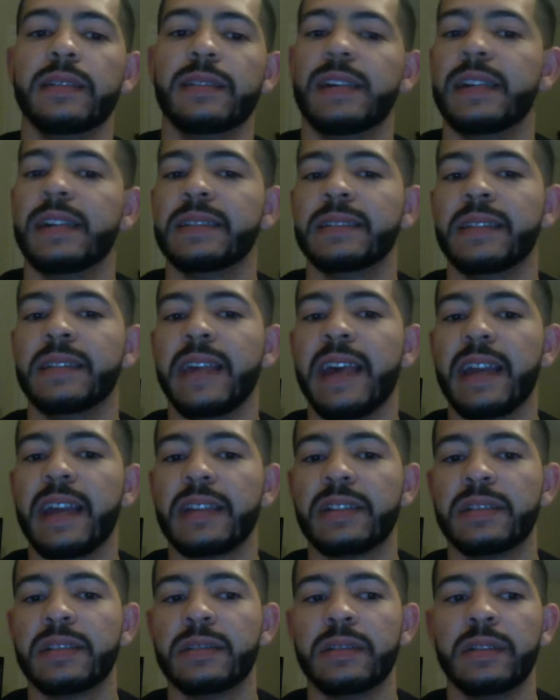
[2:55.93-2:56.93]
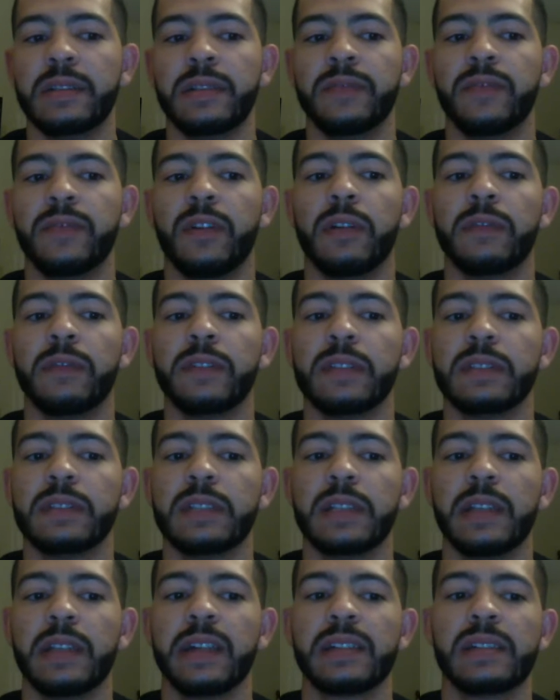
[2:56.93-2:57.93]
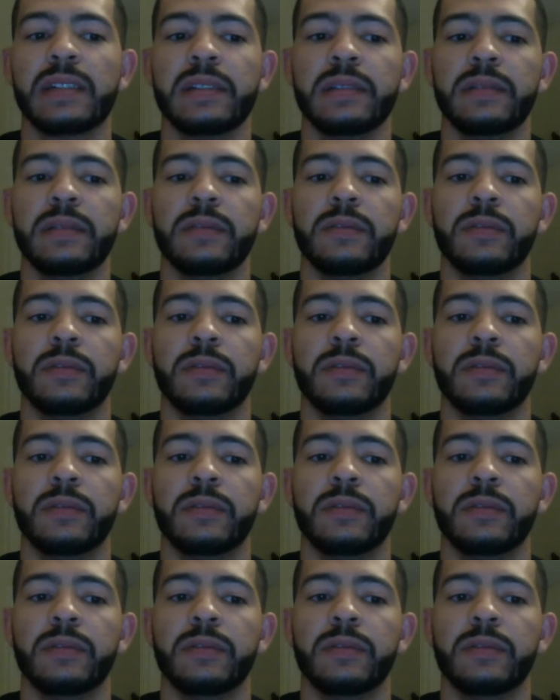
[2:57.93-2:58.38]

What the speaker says: as an action involving selection